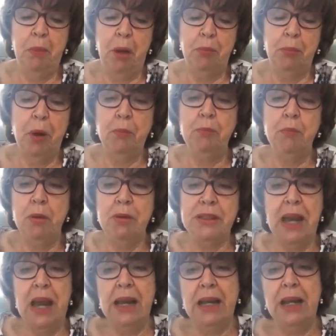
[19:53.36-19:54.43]
probably most
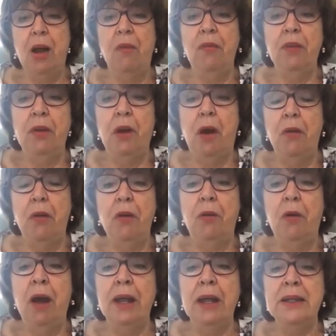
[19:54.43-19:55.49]
likely on the
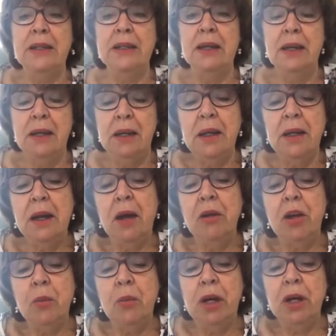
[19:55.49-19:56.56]
right, you know,
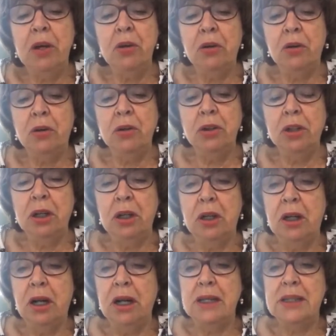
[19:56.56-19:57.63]
you were ignored
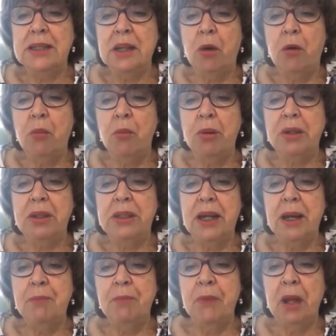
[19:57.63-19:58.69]
and so on. But
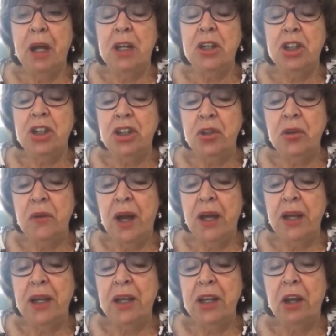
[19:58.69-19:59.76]
to do
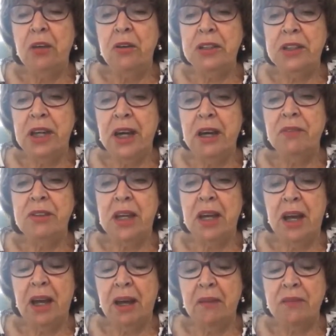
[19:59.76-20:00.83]
that, you know, you'd have to
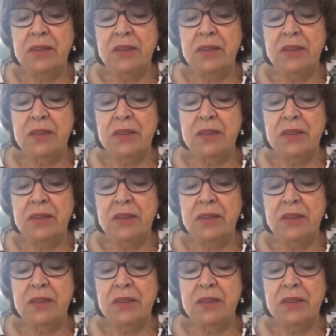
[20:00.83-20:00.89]
have